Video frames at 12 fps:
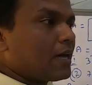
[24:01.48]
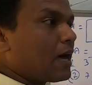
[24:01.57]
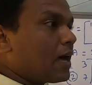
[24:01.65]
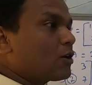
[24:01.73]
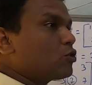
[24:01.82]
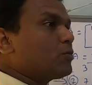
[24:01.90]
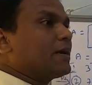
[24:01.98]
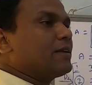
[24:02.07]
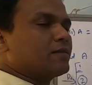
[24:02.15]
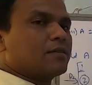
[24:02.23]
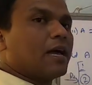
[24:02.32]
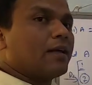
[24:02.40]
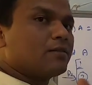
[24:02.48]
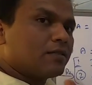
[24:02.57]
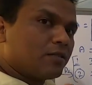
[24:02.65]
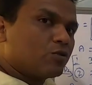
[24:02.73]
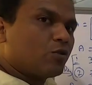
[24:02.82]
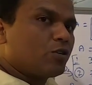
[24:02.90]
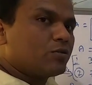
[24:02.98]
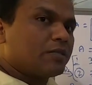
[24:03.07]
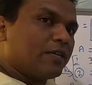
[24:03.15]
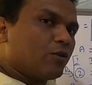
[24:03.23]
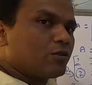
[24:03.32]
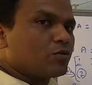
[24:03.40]
say R2 minus. Answer is going to
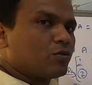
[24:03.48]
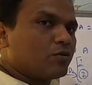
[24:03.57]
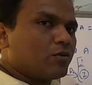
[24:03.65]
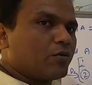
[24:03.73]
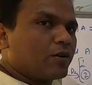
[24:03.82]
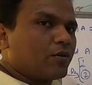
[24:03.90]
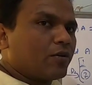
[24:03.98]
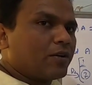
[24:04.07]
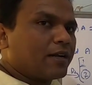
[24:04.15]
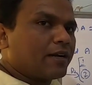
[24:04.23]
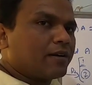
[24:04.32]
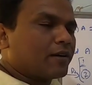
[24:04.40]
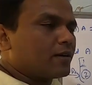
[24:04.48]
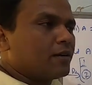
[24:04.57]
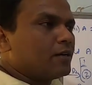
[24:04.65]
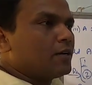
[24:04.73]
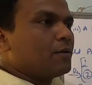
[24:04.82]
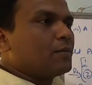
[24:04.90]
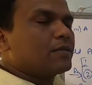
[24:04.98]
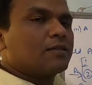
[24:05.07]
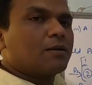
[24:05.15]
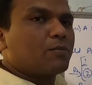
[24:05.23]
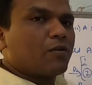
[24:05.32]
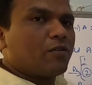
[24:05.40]
0 is going, you will going to get it. But
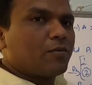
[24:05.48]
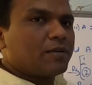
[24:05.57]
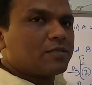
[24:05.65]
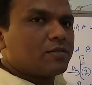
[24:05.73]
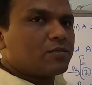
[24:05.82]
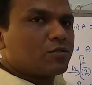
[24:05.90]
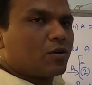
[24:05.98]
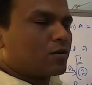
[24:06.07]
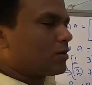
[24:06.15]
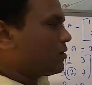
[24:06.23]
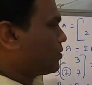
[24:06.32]
that formation is not